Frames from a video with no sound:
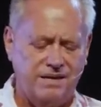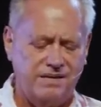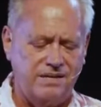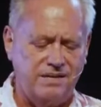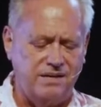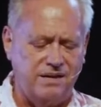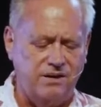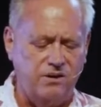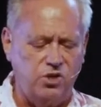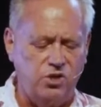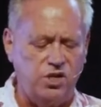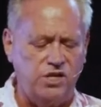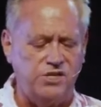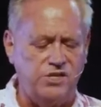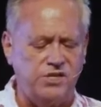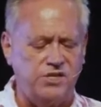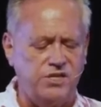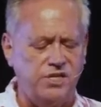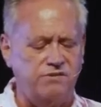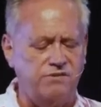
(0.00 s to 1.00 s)
To know who
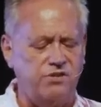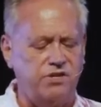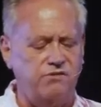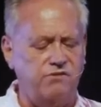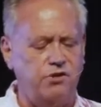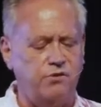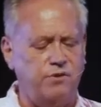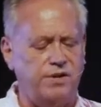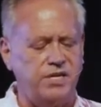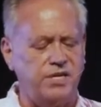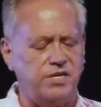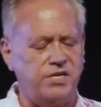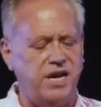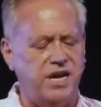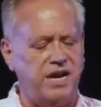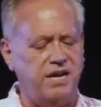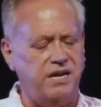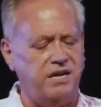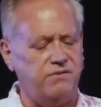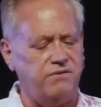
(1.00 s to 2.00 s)
Jesus is gives you
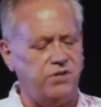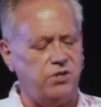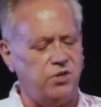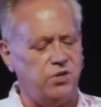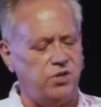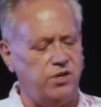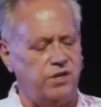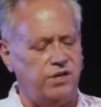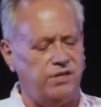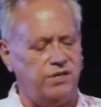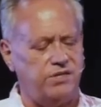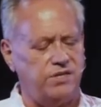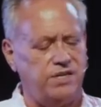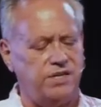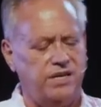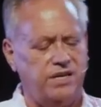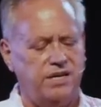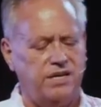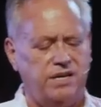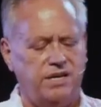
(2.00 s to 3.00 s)
understanding of his church,
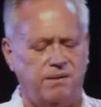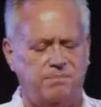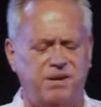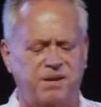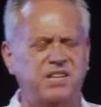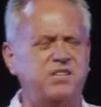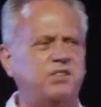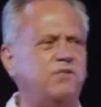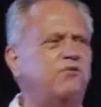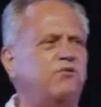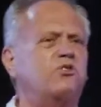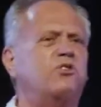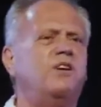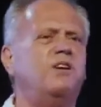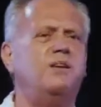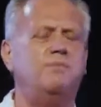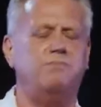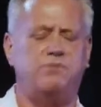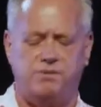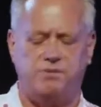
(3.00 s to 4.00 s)
a place of
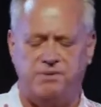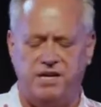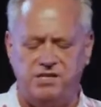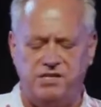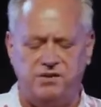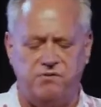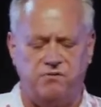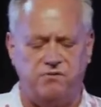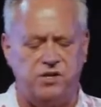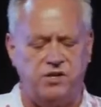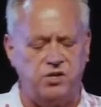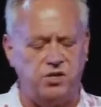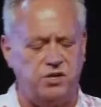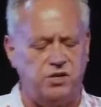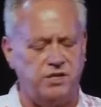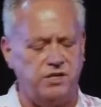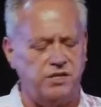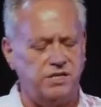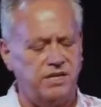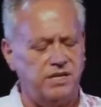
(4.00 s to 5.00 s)
dreams, a place of
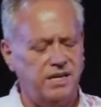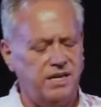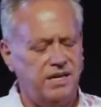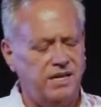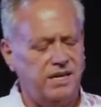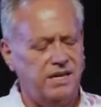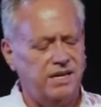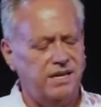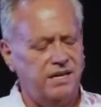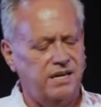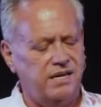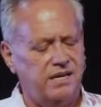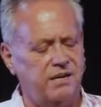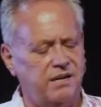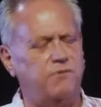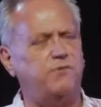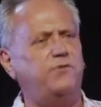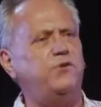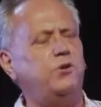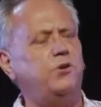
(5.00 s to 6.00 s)
visions, and
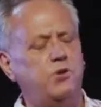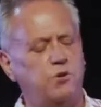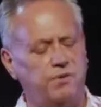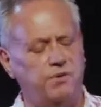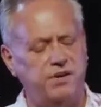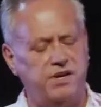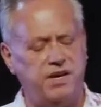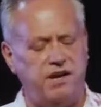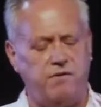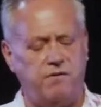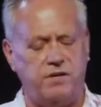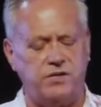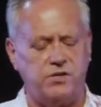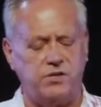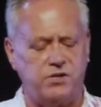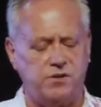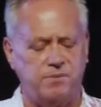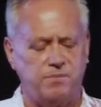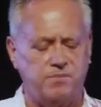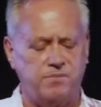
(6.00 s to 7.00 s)
of future
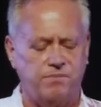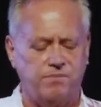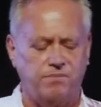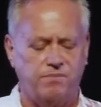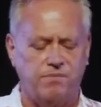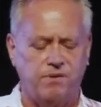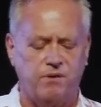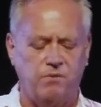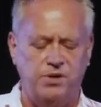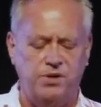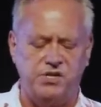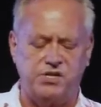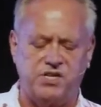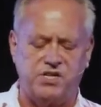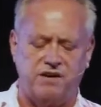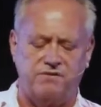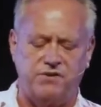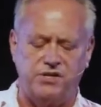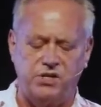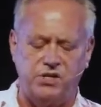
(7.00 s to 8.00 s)
endeavors. We
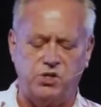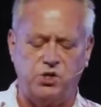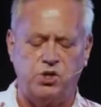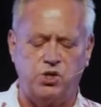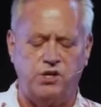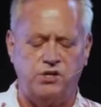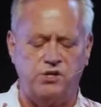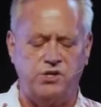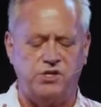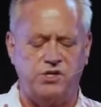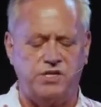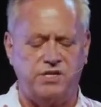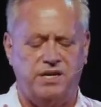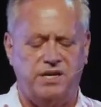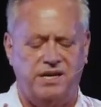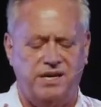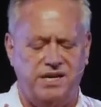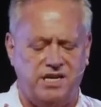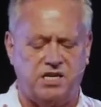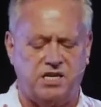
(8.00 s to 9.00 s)
discover this church is
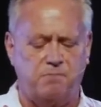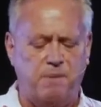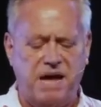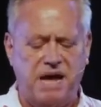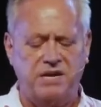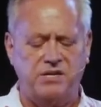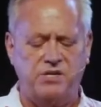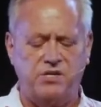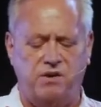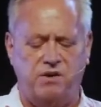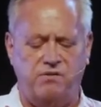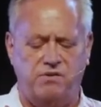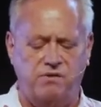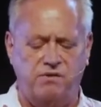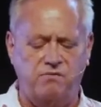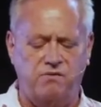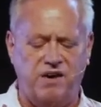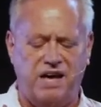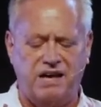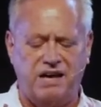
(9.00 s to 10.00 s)
expansive
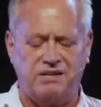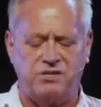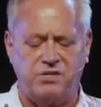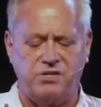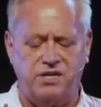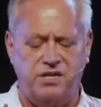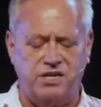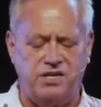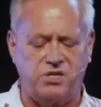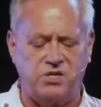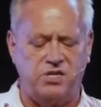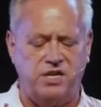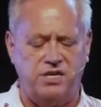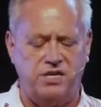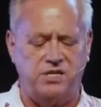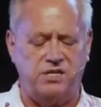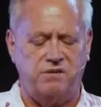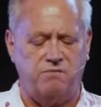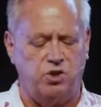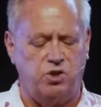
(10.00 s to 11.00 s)
and vast and
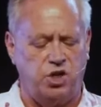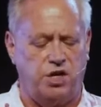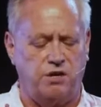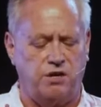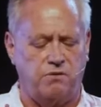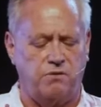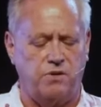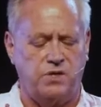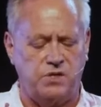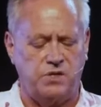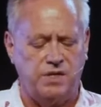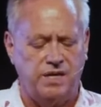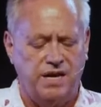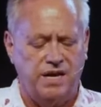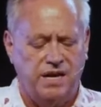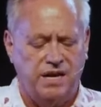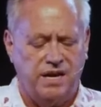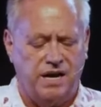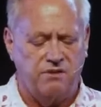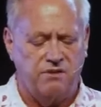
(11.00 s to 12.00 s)
extensive, generous,
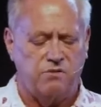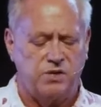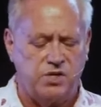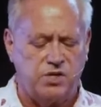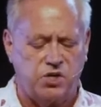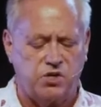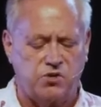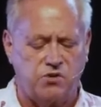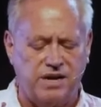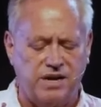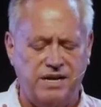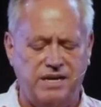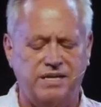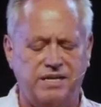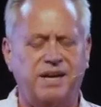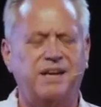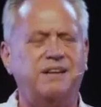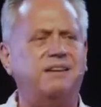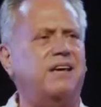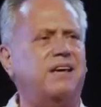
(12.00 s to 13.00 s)

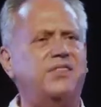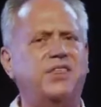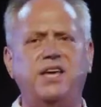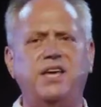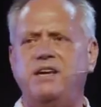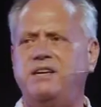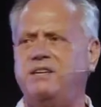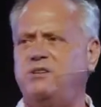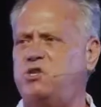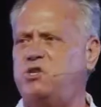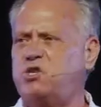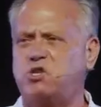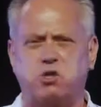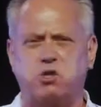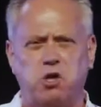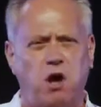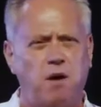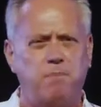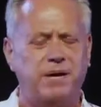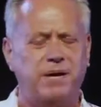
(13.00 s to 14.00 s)
unrestrained. Nothing can
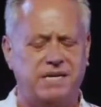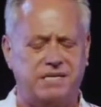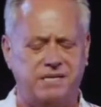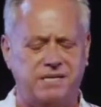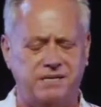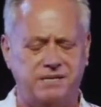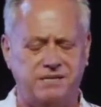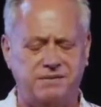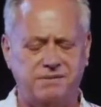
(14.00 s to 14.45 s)
stop it.